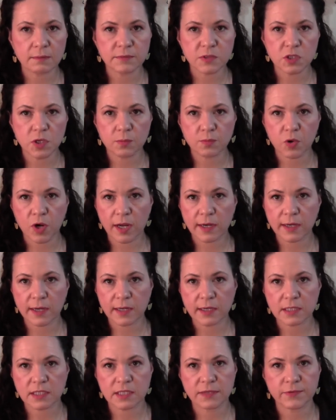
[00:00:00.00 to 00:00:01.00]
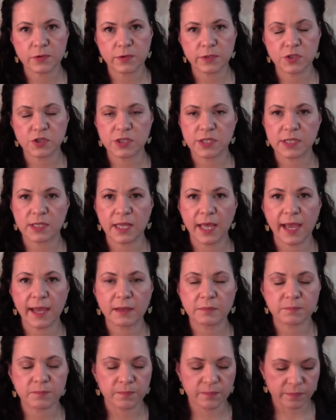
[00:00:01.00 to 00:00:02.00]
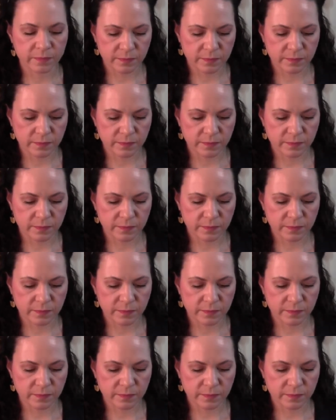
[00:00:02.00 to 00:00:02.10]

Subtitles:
soap products, if you're interested in that.